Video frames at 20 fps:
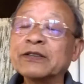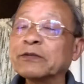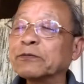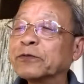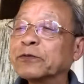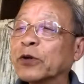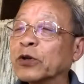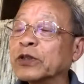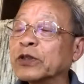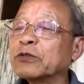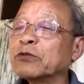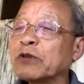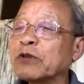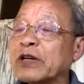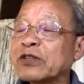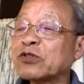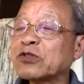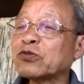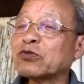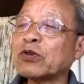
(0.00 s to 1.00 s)
voter
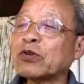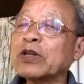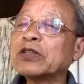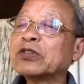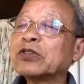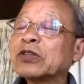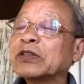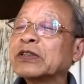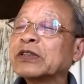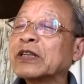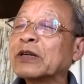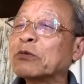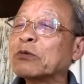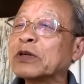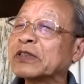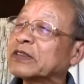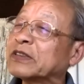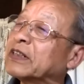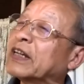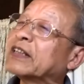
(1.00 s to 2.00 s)
registration, then
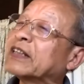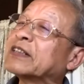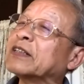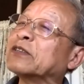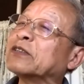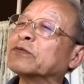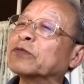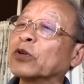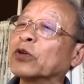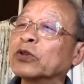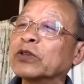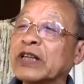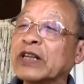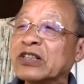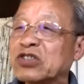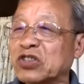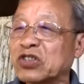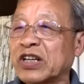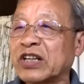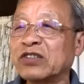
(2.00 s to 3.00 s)
what next is voter
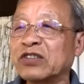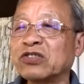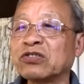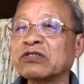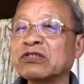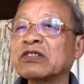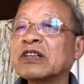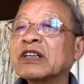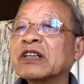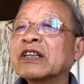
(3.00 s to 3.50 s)
education.